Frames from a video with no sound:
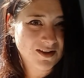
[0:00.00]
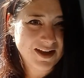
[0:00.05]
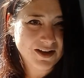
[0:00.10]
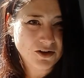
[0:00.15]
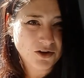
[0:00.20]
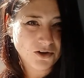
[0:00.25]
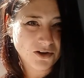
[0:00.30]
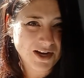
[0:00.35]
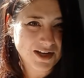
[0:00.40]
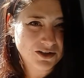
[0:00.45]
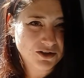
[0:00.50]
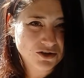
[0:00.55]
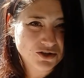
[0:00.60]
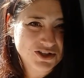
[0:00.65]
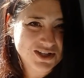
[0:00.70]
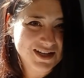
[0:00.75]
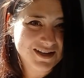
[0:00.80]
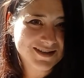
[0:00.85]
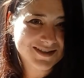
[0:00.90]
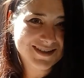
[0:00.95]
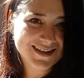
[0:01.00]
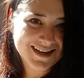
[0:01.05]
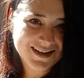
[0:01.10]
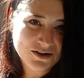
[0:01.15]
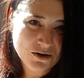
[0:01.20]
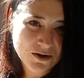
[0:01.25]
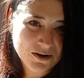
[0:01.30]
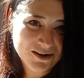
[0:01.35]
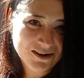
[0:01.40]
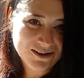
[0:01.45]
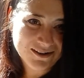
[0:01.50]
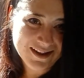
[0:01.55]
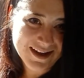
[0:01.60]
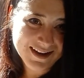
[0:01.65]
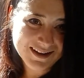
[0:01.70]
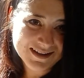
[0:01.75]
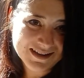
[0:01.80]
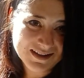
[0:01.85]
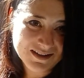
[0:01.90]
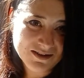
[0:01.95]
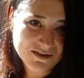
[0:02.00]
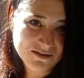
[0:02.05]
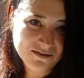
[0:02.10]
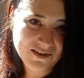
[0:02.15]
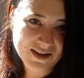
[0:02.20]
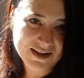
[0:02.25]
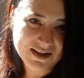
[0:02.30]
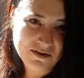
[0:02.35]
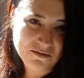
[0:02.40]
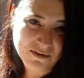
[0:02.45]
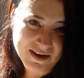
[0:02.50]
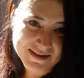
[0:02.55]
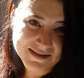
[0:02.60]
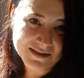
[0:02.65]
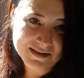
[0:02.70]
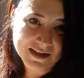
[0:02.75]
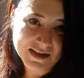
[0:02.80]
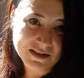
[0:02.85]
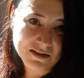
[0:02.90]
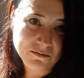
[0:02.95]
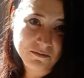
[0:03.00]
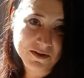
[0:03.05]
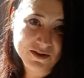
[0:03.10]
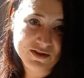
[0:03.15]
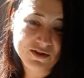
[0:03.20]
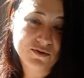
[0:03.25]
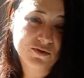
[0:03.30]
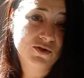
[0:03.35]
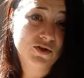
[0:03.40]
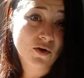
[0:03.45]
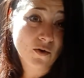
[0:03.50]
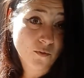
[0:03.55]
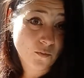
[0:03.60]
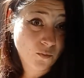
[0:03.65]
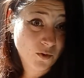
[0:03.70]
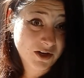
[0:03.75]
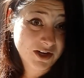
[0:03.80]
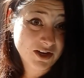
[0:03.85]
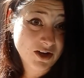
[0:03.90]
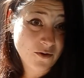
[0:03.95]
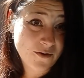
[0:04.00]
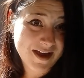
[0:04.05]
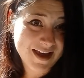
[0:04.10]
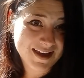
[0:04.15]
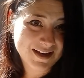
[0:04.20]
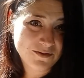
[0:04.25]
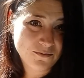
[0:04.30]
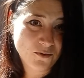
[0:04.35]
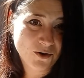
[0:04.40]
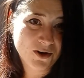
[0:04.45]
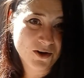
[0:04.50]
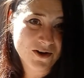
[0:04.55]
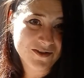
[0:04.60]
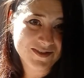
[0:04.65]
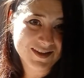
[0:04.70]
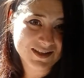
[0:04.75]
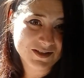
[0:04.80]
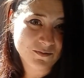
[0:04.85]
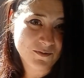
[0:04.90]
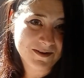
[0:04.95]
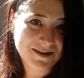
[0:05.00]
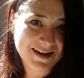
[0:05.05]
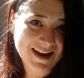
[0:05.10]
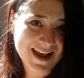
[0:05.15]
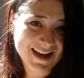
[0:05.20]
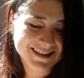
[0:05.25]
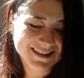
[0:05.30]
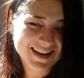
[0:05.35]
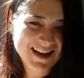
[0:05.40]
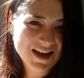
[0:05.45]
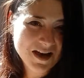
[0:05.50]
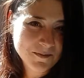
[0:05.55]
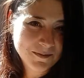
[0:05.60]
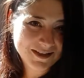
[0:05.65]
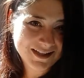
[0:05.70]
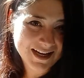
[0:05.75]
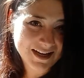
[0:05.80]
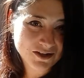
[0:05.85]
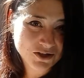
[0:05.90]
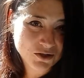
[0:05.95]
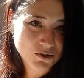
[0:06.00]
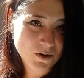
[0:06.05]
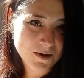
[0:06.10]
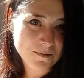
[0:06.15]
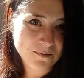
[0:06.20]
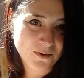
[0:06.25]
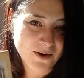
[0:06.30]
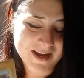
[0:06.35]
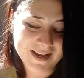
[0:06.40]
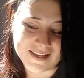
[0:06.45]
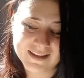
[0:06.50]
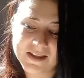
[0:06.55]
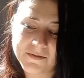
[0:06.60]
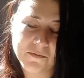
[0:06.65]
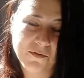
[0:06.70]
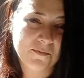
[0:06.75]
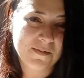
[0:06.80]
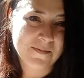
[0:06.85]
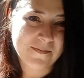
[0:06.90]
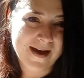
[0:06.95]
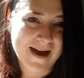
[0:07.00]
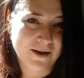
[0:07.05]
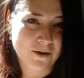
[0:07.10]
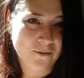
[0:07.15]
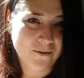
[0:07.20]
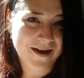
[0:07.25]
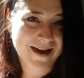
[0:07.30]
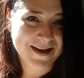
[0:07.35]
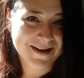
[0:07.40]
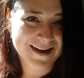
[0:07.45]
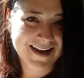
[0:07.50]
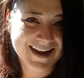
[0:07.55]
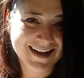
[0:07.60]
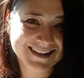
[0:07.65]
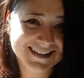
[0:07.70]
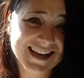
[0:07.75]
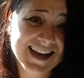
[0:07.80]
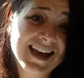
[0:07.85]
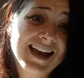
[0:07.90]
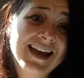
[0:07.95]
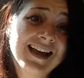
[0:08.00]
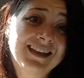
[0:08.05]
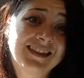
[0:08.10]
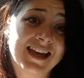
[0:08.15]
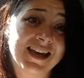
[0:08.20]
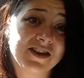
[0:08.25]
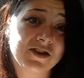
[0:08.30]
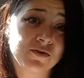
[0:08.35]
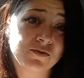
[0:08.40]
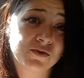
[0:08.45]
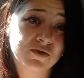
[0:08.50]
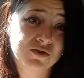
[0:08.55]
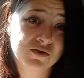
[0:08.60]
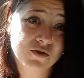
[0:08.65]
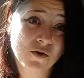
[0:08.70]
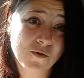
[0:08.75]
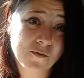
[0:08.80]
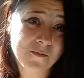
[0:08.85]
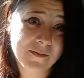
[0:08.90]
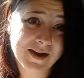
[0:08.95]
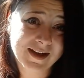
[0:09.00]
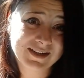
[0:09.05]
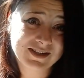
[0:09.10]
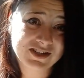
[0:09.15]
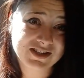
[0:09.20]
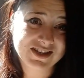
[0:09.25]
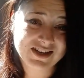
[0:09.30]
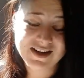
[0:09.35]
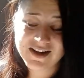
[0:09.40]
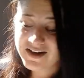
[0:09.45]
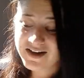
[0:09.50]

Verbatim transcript: like her energy is in our collective and it resonated with you. So we're going to go ahead and work on this one next. I'm going to take a short break and then we'll be back. Okay, guys, thank you so much